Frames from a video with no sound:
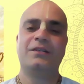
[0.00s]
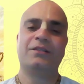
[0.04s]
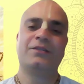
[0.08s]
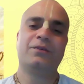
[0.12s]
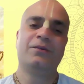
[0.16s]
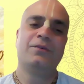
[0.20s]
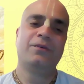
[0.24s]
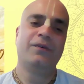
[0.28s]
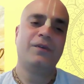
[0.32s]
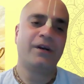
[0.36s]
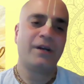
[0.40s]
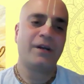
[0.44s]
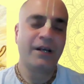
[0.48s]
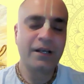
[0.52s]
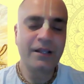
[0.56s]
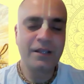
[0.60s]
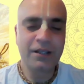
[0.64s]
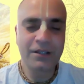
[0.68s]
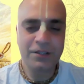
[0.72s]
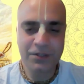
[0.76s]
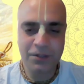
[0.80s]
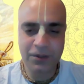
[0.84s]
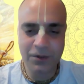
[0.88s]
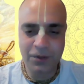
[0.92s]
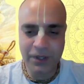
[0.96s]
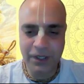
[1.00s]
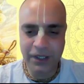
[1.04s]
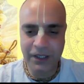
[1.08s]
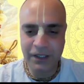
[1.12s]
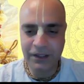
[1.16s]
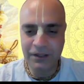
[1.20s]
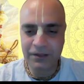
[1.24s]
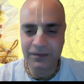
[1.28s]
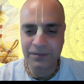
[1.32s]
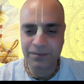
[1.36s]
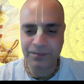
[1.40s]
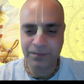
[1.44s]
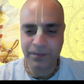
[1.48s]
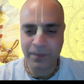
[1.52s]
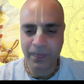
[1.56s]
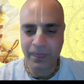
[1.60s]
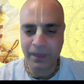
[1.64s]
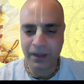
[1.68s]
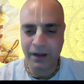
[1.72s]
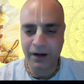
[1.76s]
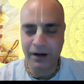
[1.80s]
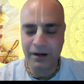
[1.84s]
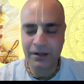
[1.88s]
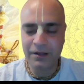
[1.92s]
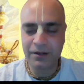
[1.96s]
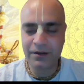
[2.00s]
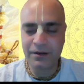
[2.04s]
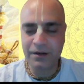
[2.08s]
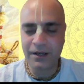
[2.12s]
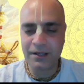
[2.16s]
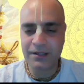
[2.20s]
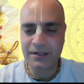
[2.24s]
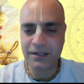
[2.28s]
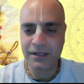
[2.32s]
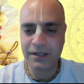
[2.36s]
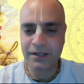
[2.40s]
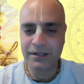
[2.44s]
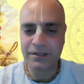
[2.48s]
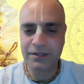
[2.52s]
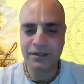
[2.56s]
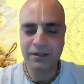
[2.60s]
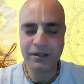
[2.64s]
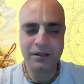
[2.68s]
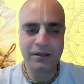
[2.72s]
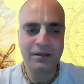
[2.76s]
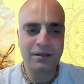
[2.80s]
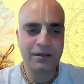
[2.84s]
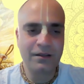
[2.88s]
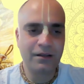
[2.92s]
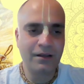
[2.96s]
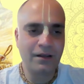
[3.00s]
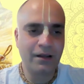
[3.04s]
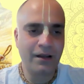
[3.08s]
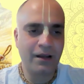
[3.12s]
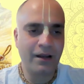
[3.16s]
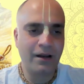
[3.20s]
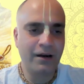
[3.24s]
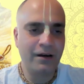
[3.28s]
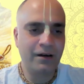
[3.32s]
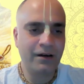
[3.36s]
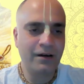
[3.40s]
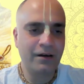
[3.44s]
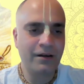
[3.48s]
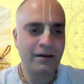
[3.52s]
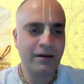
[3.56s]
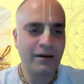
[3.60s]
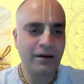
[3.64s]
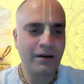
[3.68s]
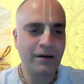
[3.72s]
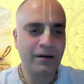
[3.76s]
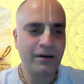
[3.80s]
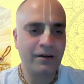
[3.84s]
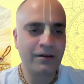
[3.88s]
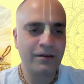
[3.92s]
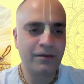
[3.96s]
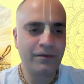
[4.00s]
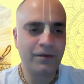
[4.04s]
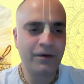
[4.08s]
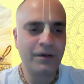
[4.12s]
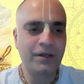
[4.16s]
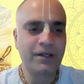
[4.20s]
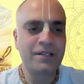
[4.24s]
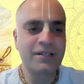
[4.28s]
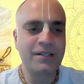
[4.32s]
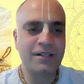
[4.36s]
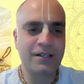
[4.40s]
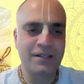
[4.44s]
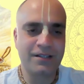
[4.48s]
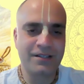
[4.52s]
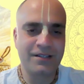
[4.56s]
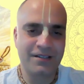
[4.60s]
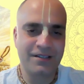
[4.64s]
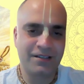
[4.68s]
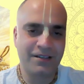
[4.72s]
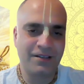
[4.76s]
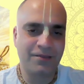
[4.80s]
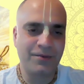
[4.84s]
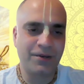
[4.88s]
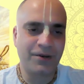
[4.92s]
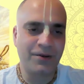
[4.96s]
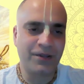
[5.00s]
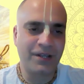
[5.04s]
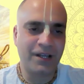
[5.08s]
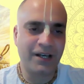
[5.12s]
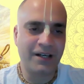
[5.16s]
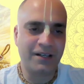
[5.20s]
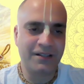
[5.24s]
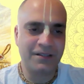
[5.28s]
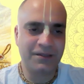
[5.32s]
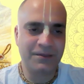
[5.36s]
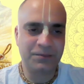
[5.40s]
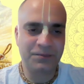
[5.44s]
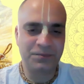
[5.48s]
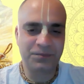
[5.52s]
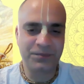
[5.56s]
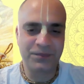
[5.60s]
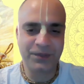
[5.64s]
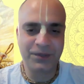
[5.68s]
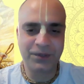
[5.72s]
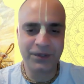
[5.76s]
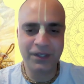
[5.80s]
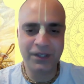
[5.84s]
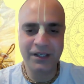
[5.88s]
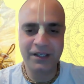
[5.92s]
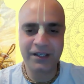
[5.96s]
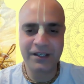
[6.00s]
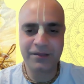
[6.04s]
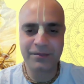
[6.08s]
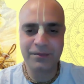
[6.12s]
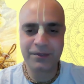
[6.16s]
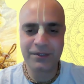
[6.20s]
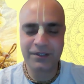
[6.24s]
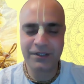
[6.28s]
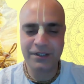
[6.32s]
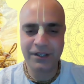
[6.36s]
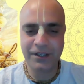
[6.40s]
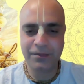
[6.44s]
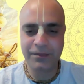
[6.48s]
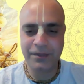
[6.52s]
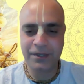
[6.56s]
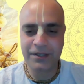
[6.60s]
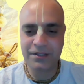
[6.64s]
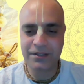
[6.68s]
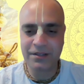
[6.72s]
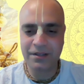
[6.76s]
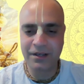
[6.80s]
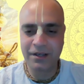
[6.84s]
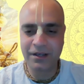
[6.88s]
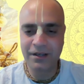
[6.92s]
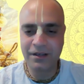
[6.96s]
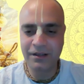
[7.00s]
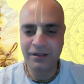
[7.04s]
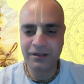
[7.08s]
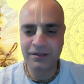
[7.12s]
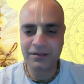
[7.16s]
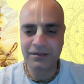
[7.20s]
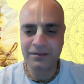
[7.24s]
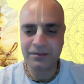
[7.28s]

so we'll read the shloka and the translation, and we'll discuss about that. Okay, let me share my screen.